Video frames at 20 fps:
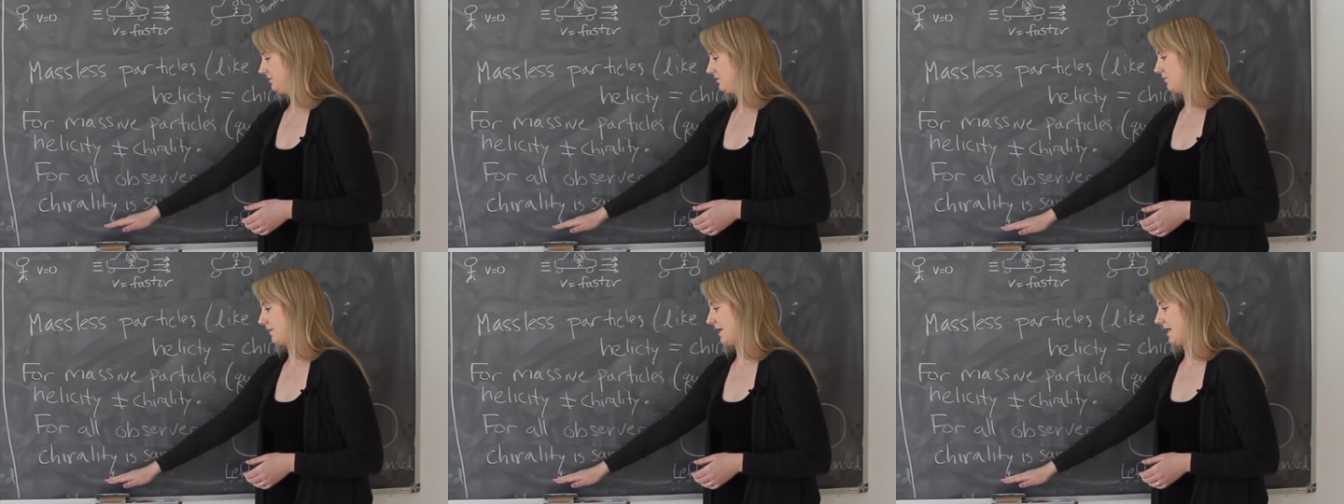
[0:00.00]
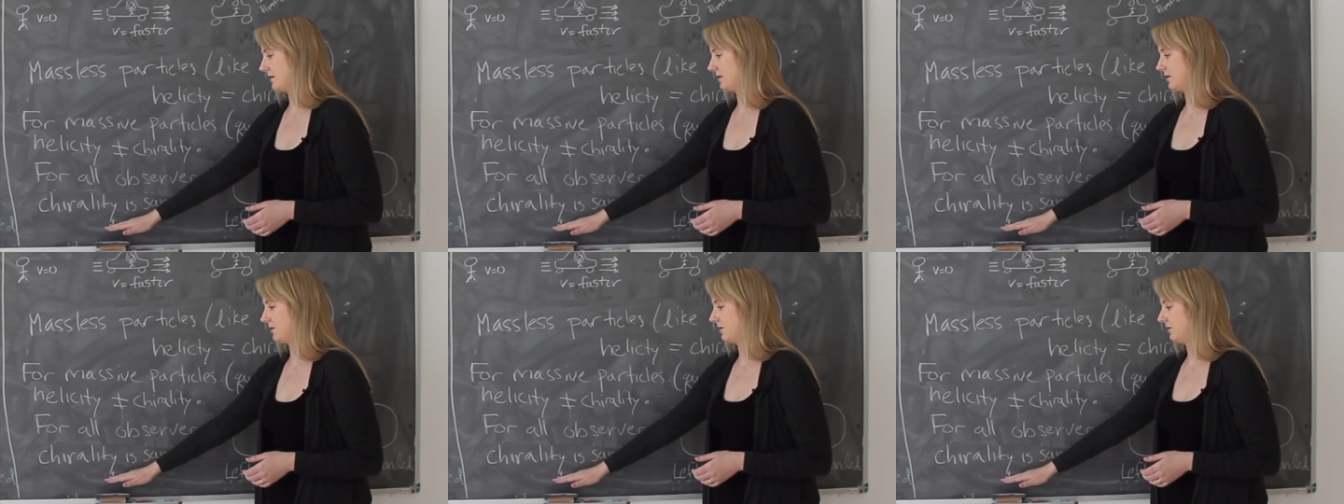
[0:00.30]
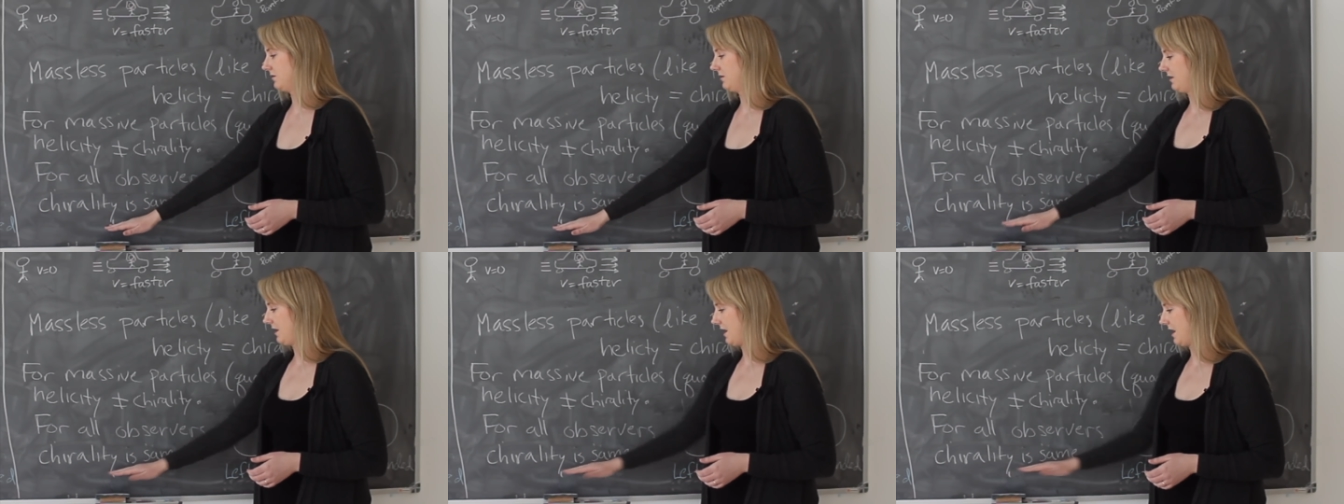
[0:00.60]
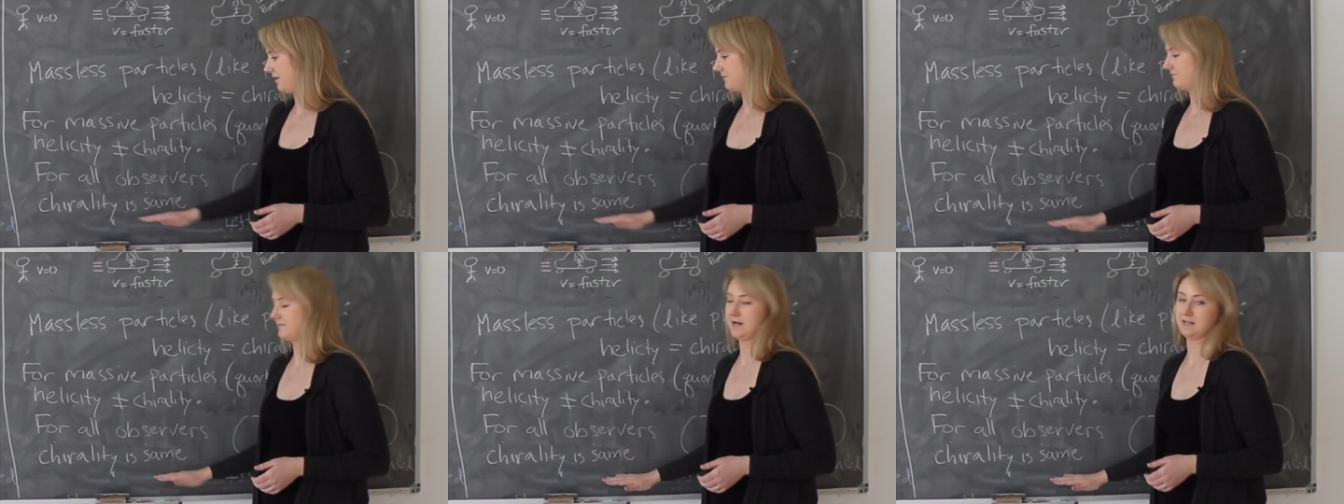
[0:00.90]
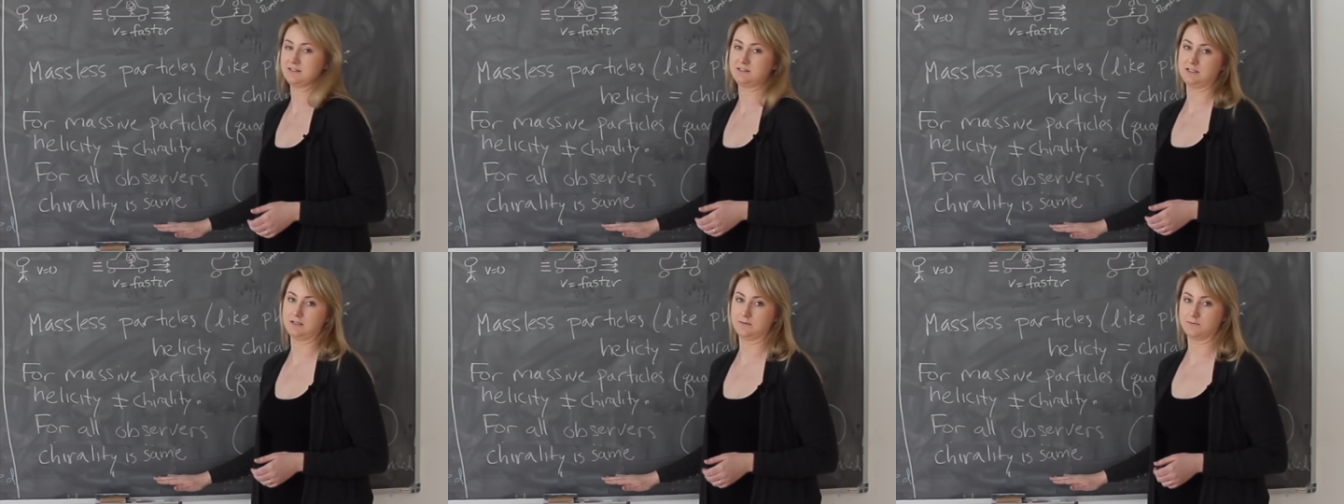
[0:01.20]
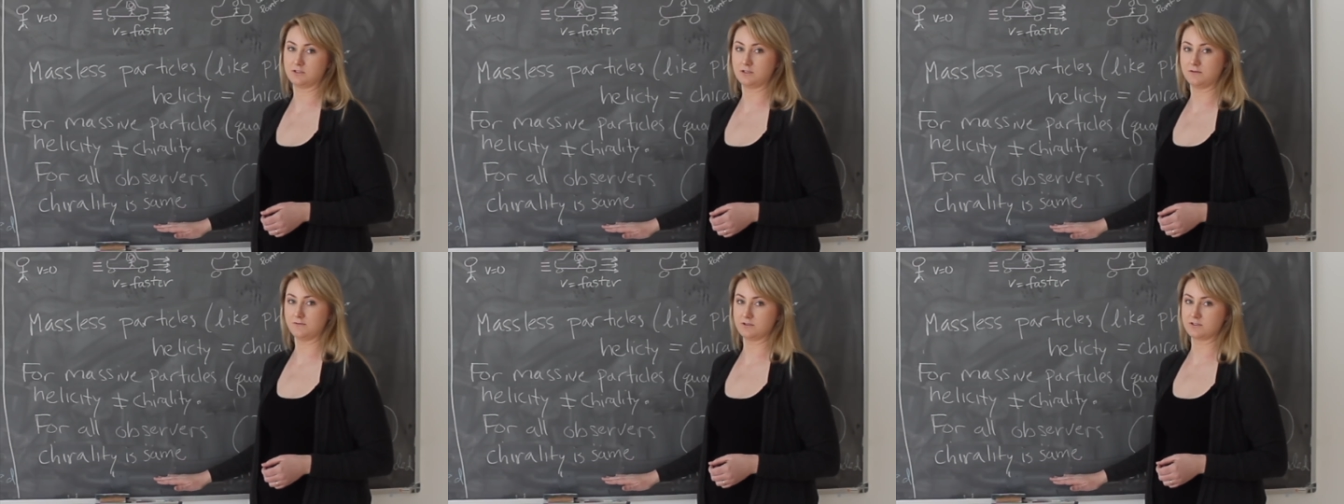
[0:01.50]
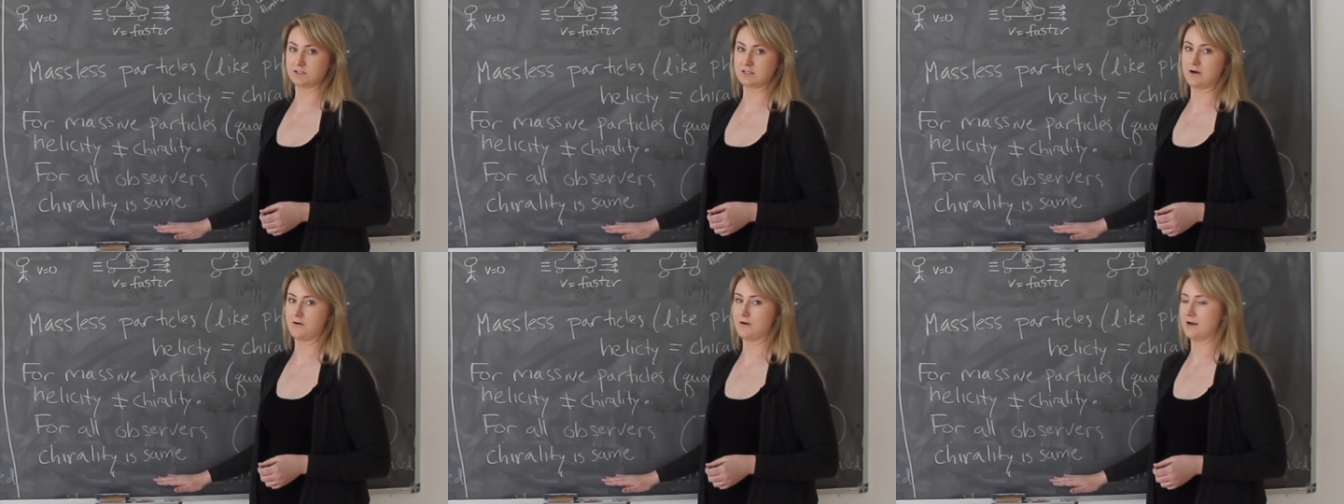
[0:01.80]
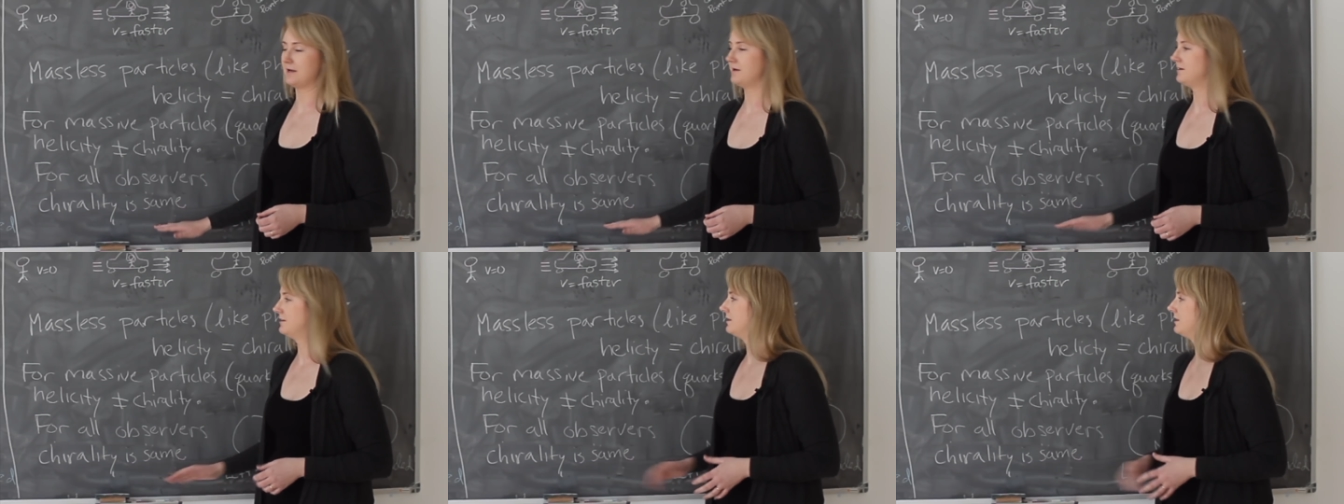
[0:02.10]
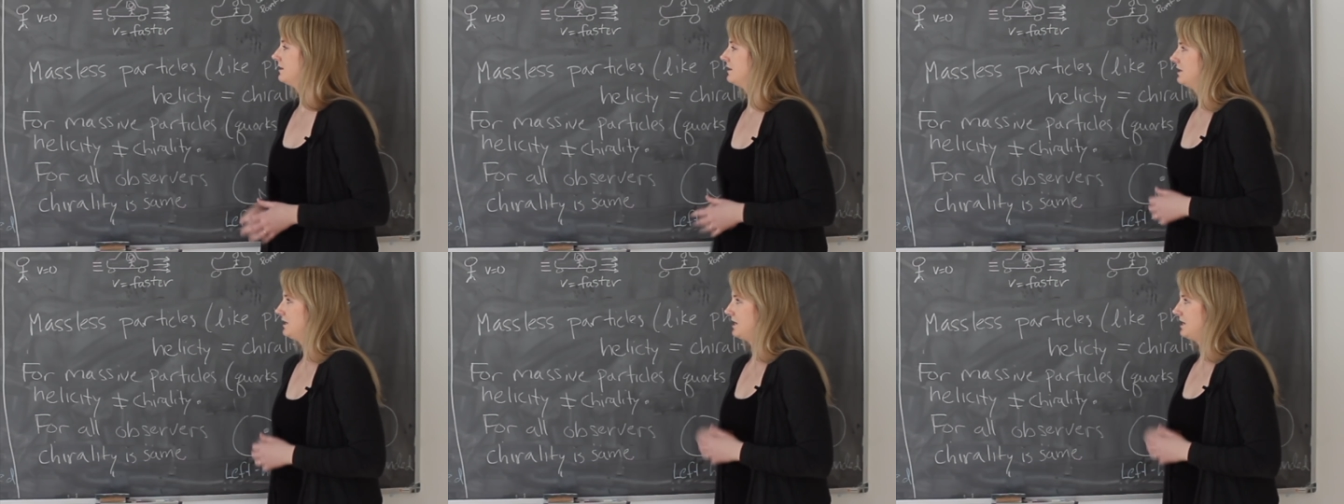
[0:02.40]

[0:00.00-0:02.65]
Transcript: no matter how fast the observer is going.